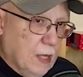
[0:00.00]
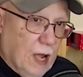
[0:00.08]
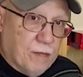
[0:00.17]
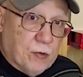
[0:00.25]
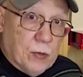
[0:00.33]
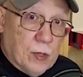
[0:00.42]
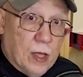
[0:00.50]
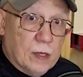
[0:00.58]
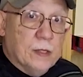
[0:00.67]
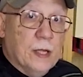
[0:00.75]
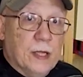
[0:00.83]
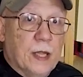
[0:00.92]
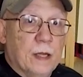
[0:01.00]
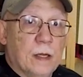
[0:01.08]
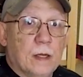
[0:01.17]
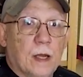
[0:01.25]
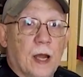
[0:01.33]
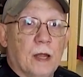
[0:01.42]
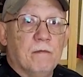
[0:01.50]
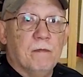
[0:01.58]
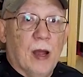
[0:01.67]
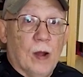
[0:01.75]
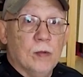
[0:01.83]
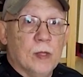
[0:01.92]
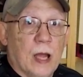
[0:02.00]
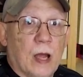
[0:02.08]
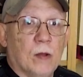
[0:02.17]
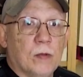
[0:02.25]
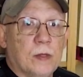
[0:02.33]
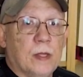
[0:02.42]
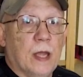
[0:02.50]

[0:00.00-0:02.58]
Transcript: after a lot of digging, I found out